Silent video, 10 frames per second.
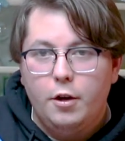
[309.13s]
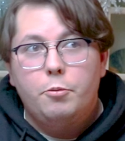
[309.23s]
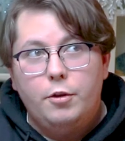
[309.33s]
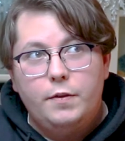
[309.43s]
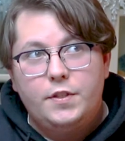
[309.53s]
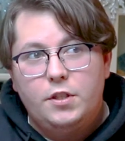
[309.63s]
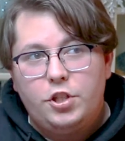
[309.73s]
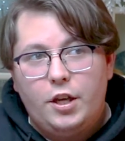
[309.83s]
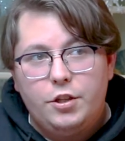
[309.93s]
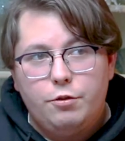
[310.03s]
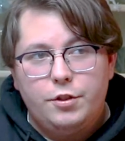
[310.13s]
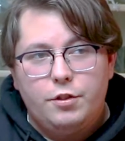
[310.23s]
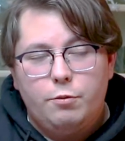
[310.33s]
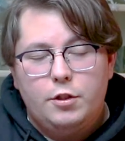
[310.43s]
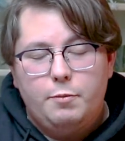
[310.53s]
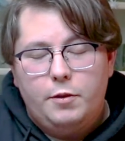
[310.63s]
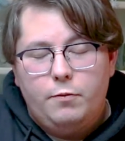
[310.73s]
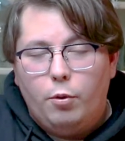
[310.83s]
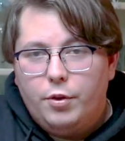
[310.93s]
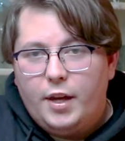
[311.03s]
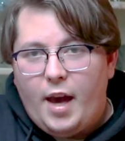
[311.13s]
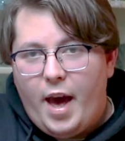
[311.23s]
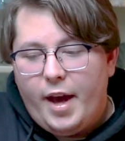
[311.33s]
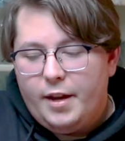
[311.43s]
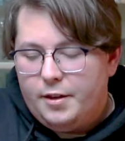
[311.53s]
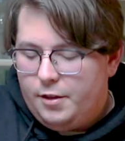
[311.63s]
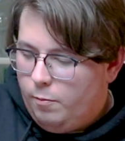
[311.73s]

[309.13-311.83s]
The previous Enchantress was before they had